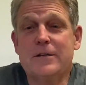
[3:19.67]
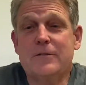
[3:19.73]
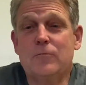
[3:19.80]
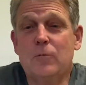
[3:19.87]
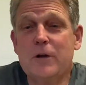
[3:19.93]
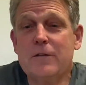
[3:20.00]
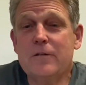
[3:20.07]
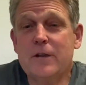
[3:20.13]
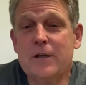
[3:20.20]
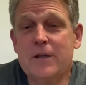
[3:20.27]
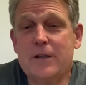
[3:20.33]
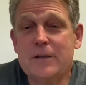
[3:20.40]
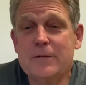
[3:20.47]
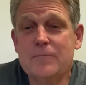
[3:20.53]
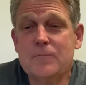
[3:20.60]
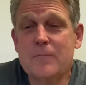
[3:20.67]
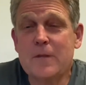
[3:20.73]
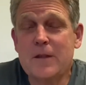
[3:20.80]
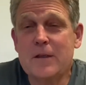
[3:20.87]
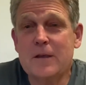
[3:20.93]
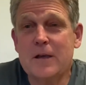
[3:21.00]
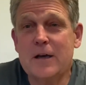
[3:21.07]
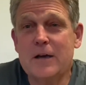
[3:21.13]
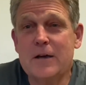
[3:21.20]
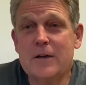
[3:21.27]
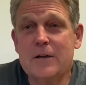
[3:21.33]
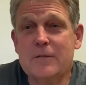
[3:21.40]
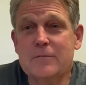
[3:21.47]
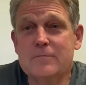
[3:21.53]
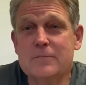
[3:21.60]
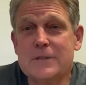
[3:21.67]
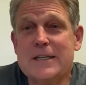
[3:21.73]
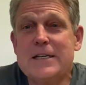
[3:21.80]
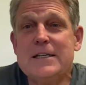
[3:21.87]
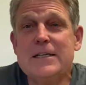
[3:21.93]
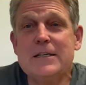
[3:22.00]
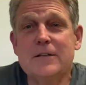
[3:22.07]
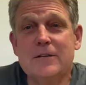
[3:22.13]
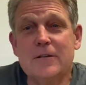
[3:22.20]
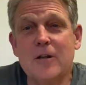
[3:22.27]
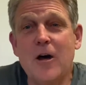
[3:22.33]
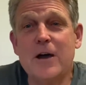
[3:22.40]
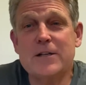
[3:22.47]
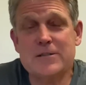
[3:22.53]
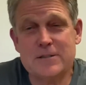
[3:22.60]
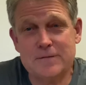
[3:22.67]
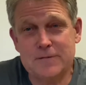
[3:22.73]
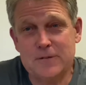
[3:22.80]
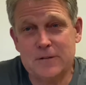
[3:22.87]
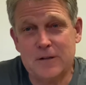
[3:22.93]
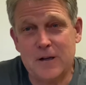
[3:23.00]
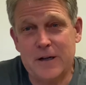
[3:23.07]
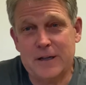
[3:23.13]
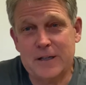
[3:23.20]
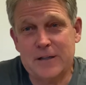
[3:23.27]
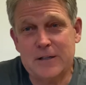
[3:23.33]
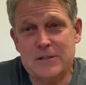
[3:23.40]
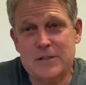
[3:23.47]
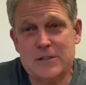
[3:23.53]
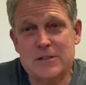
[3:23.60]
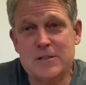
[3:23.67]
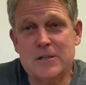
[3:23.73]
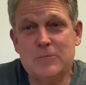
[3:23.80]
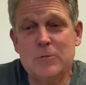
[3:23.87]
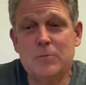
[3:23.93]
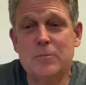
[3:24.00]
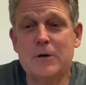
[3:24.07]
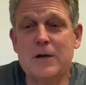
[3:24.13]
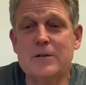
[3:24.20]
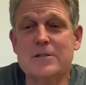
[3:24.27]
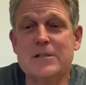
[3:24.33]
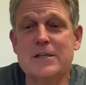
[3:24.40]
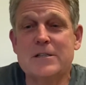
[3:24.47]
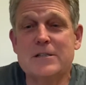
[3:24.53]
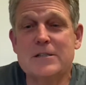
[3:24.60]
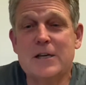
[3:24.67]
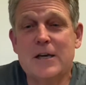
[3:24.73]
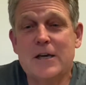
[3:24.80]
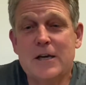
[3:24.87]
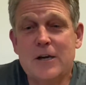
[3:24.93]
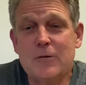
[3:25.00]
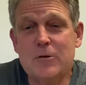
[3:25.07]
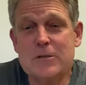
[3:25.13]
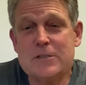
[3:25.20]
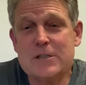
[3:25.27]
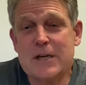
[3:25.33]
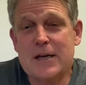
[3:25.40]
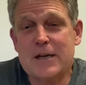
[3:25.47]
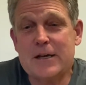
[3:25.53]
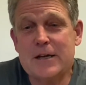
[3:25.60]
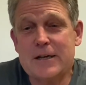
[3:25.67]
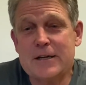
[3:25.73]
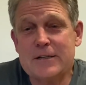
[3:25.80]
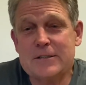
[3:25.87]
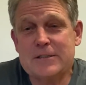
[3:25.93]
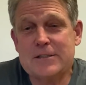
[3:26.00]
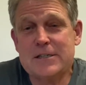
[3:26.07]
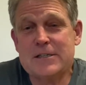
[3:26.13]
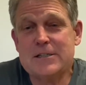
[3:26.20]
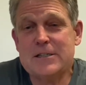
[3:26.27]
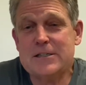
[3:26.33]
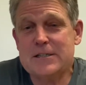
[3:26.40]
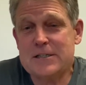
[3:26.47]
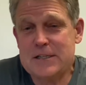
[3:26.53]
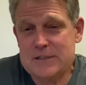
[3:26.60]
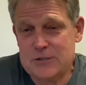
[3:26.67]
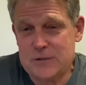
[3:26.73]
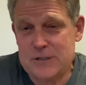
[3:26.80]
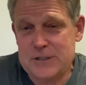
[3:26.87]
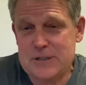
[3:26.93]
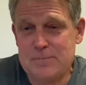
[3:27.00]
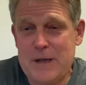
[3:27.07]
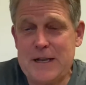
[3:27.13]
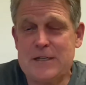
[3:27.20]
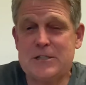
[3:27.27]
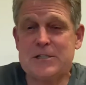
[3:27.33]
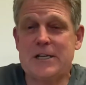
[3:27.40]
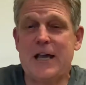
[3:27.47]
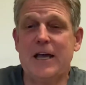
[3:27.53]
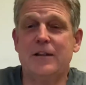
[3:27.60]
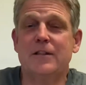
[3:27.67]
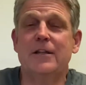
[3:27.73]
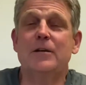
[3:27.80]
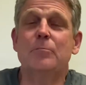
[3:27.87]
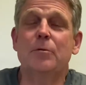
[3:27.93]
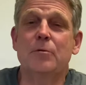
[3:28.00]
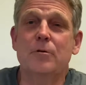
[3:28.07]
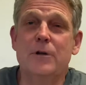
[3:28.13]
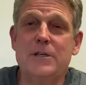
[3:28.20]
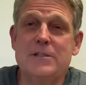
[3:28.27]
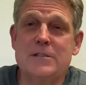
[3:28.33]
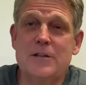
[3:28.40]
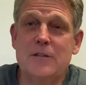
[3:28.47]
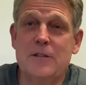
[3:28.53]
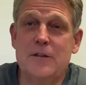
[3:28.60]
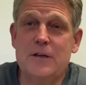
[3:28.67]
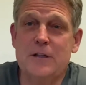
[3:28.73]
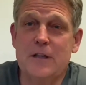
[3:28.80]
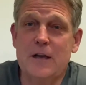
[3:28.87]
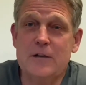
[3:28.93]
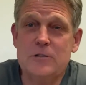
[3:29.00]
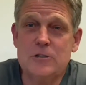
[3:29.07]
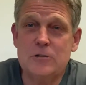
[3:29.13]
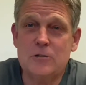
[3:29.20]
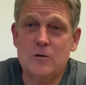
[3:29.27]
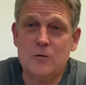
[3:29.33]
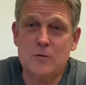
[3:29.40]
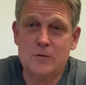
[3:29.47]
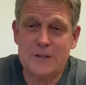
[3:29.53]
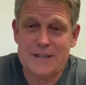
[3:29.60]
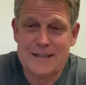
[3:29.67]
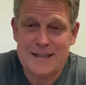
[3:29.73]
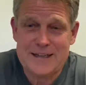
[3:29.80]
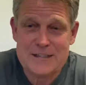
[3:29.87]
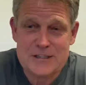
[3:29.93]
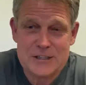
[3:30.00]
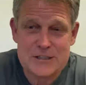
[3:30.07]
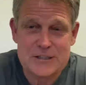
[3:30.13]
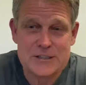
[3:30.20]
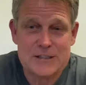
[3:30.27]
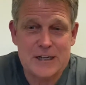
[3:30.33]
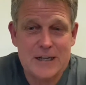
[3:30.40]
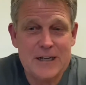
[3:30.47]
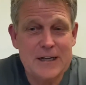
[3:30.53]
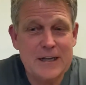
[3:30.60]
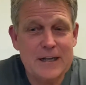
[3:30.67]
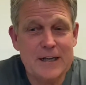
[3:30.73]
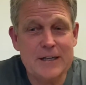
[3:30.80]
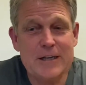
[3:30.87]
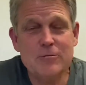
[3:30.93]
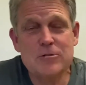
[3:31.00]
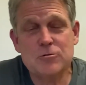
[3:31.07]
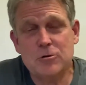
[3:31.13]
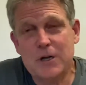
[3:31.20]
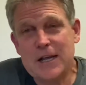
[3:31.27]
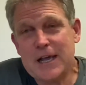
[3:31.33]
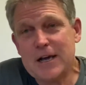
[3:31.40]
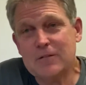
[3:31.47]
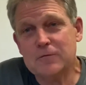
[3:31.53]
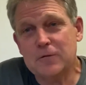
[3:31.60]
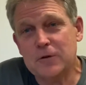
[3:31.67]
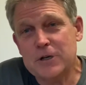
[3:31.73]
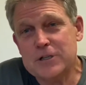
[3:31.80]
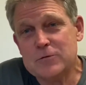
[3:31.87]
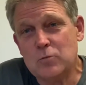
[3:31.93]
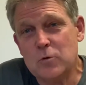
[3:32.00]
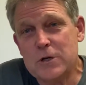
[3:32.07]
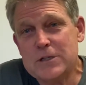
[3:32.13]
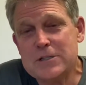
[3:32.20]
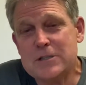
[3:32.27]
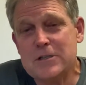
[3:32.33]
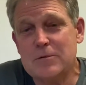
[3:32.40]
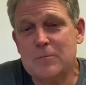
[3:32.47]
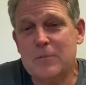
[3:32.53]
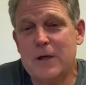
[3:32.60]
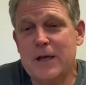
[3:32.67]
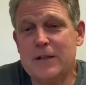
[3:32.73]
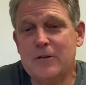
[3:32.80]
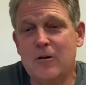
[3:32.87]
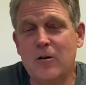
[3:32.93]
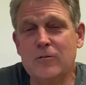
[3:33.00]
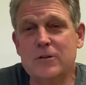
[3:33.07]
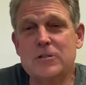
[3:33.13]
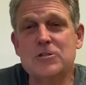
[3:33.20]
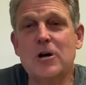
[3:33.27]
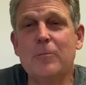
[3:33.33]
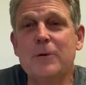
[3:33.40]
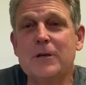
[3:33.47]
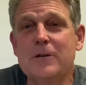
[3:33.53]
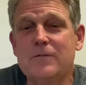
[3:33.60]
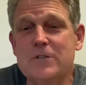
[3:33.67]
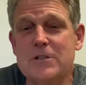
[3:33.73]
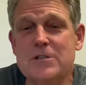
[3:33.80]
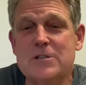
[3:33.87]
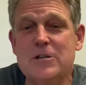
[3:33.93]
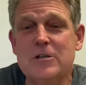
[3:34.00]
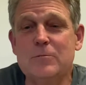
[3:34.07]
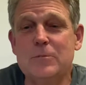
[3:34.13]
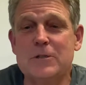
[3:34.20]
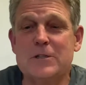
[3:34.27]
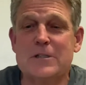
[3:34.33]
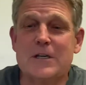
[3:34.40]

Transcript: of the leading lights, if you like, in the discernment process was a 16th century Spanish Catholic priest and theologian called Ignatius. And he was renowned for his wisdom and on the topic of discernment.